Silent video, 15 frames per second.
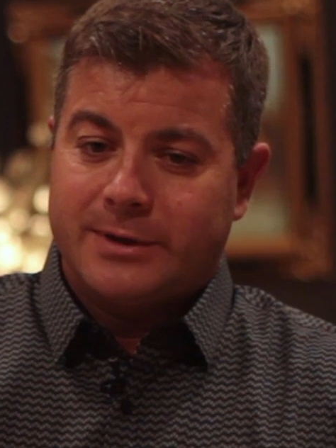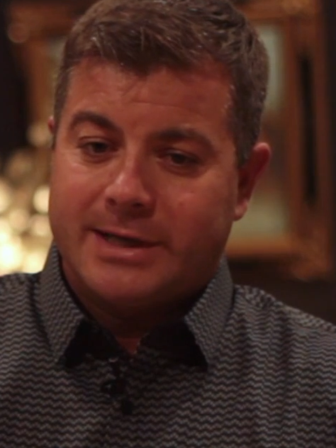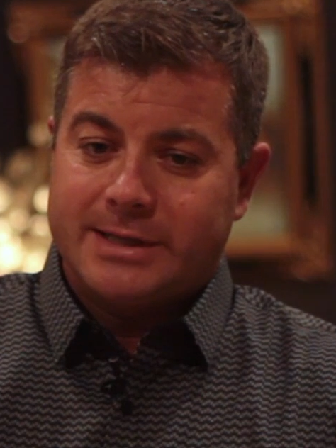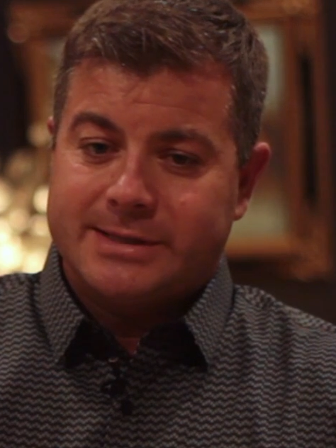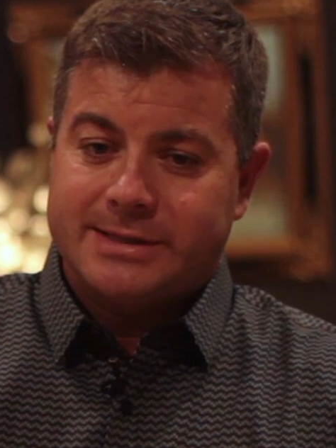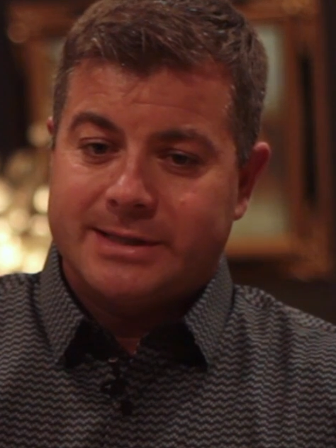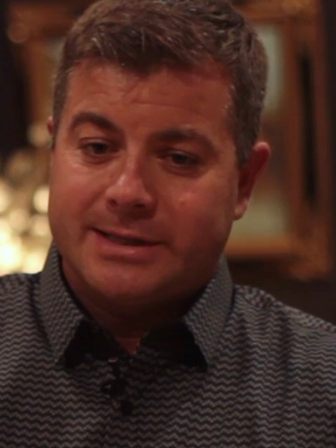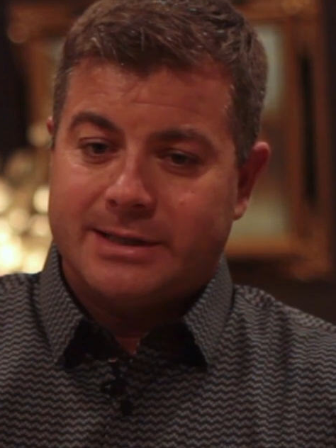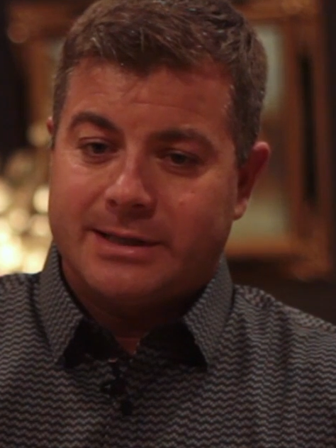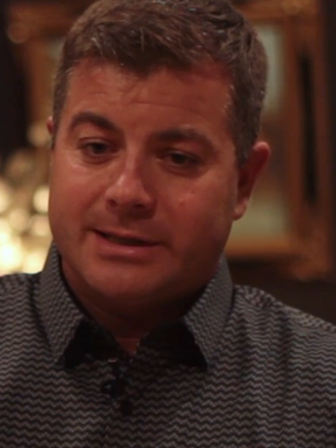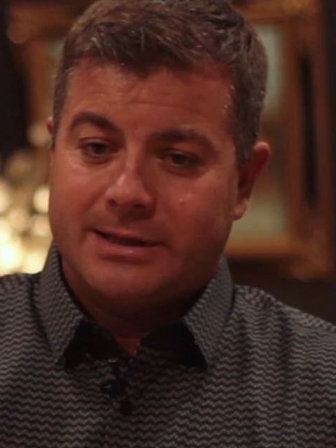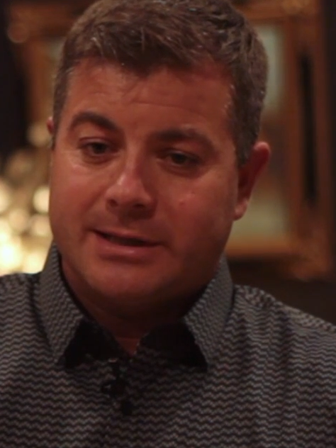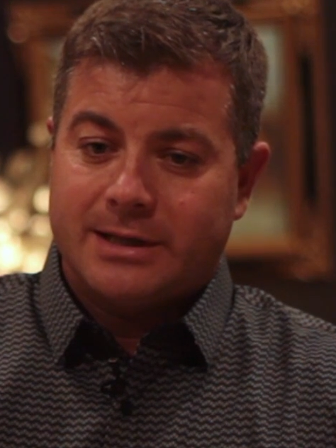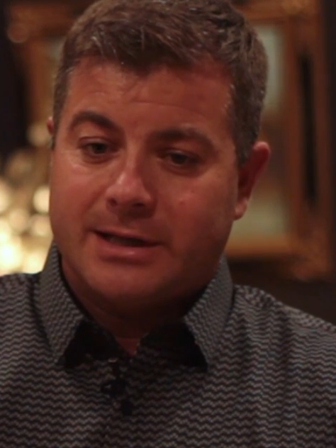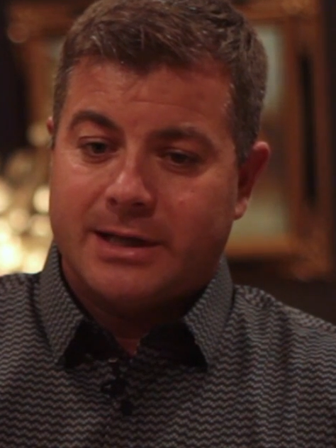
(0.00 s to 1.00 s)
an instant,
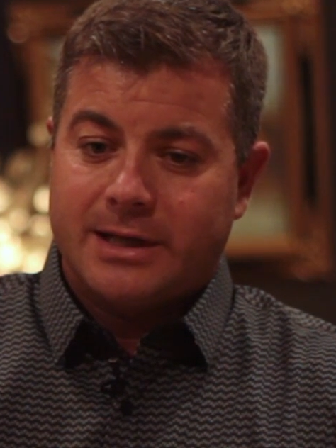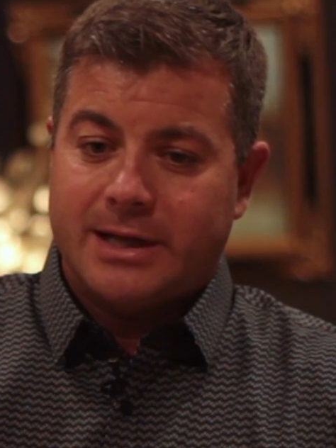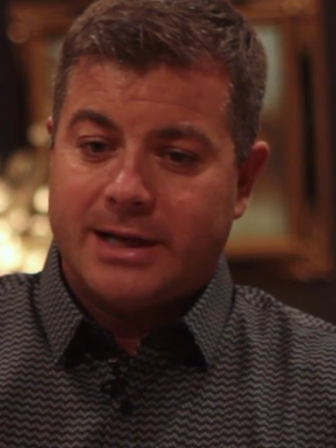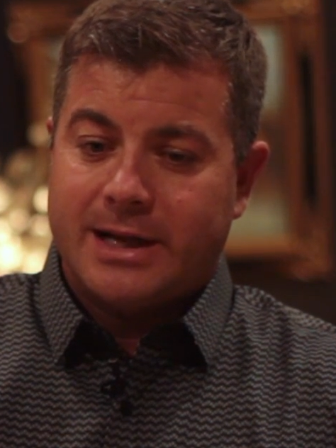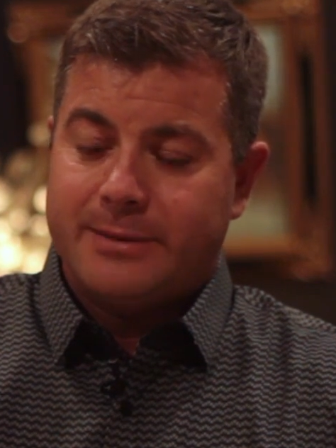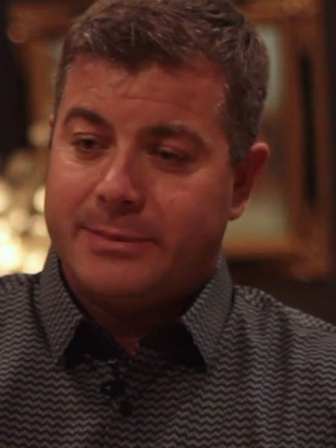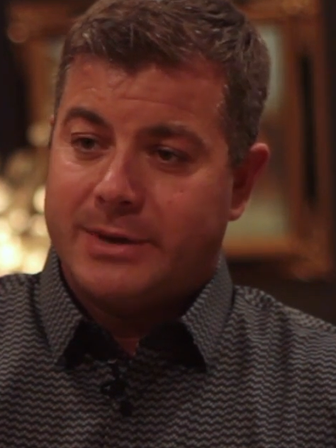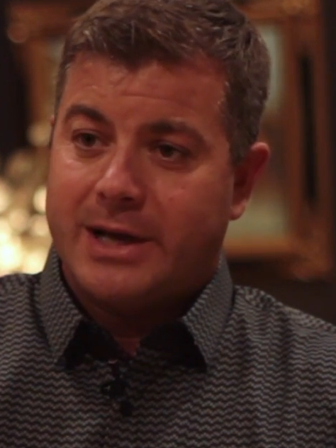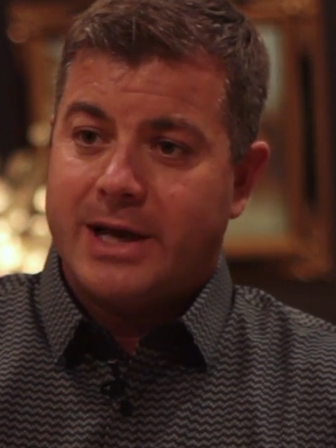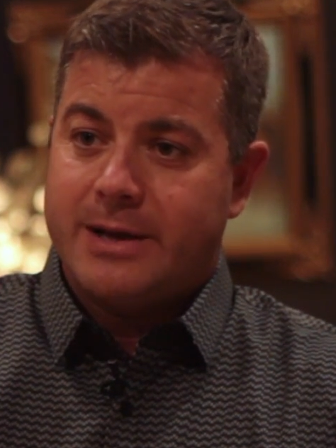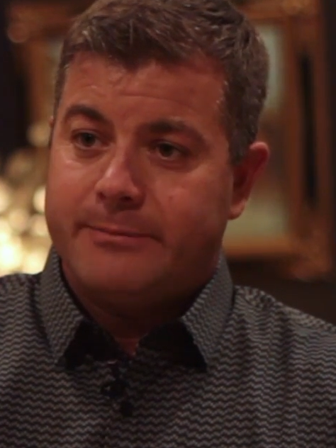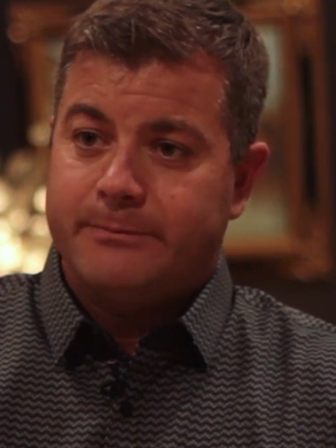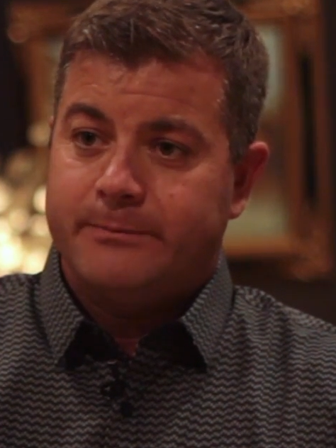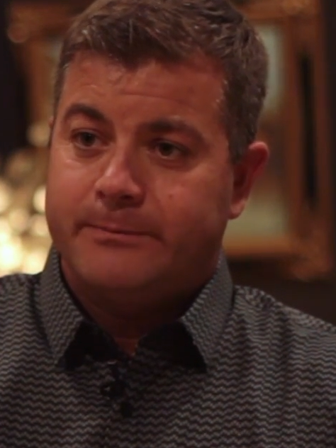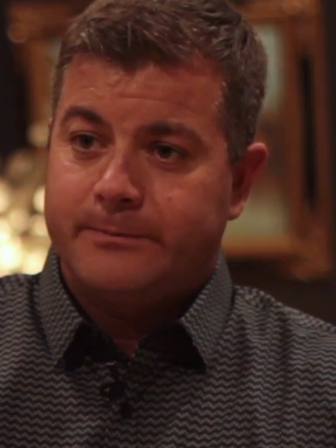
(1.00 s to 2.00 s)
it hit me, I
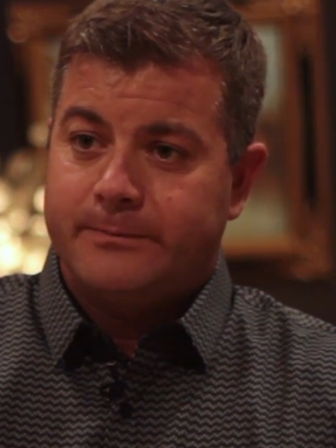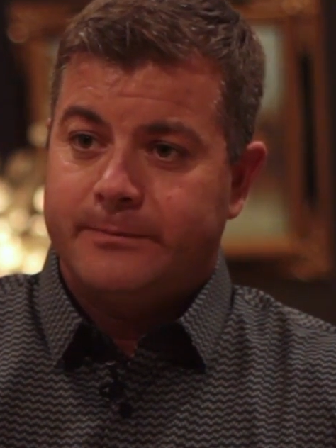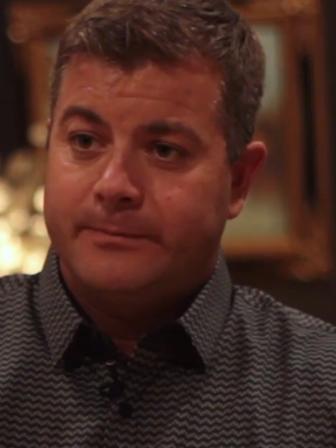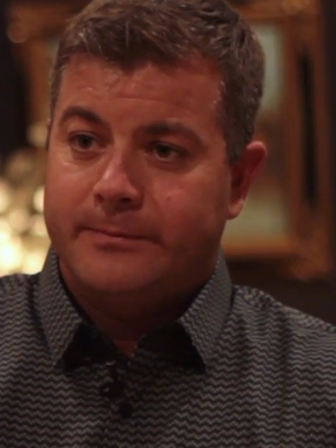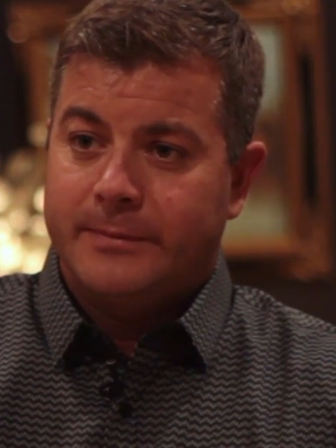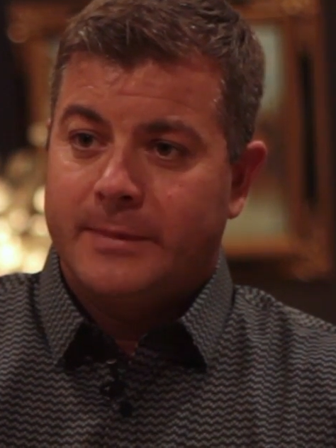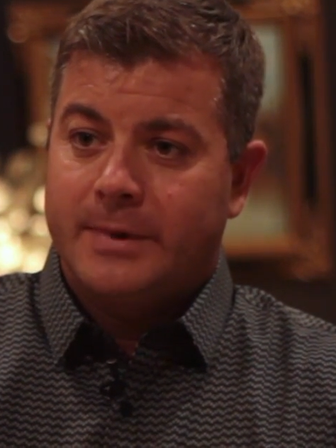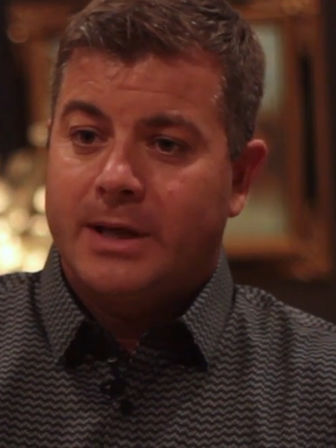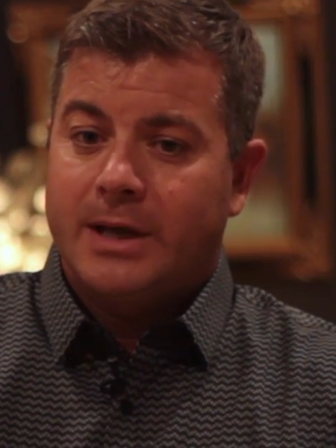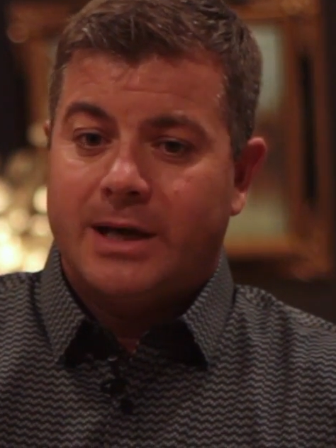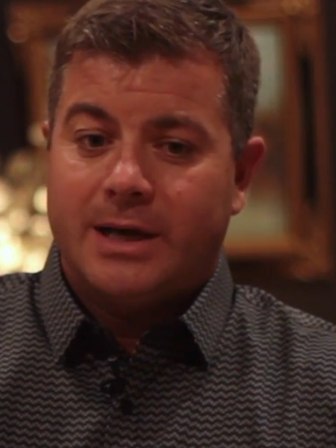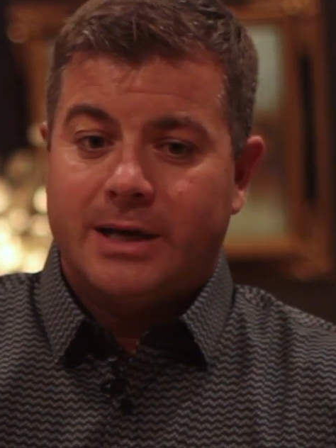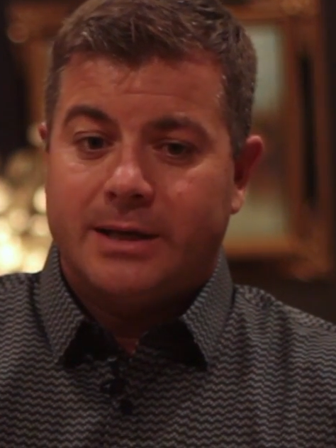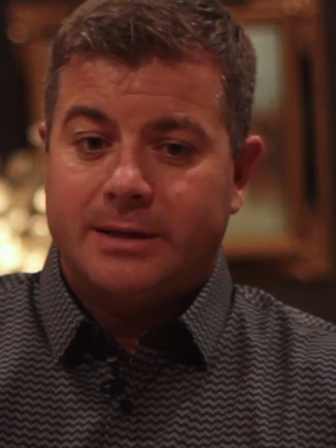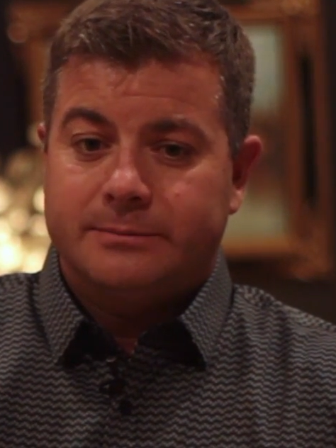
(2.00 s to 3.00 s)

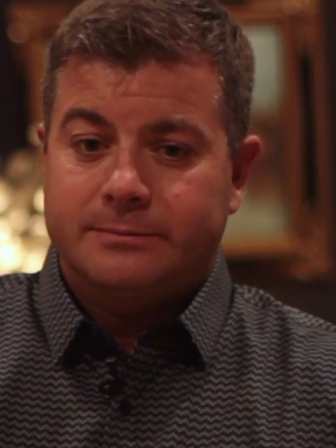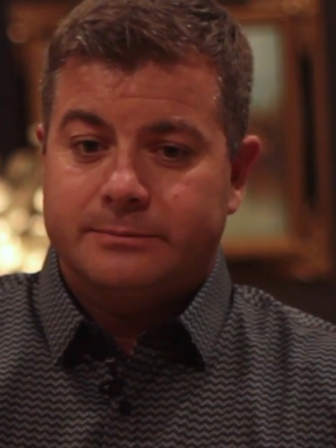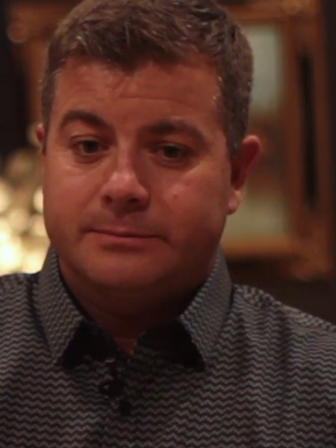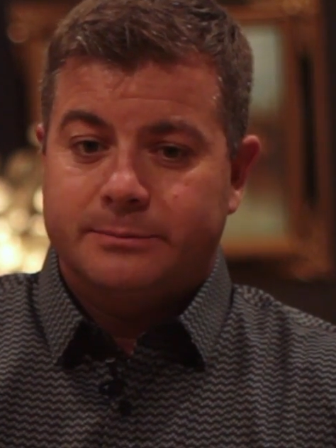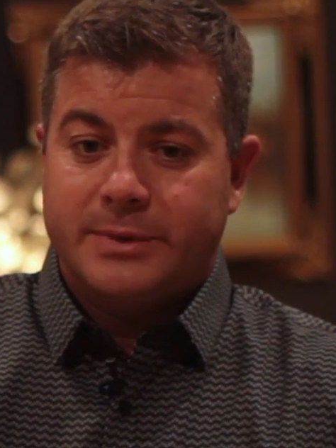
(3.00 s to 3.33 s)
am.